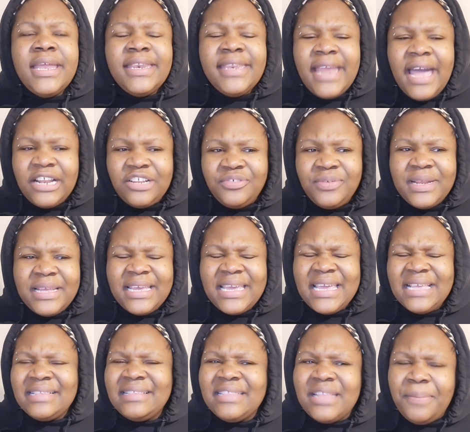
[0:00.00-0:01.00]
naturally
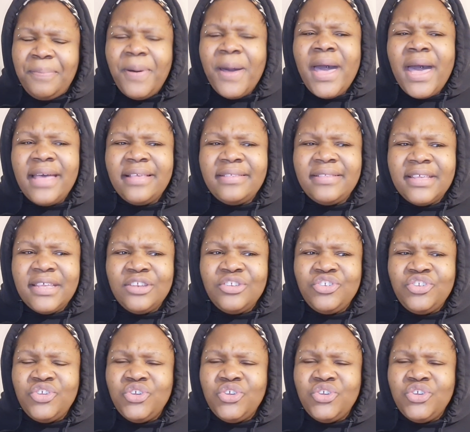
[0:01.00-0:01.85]
isn't the person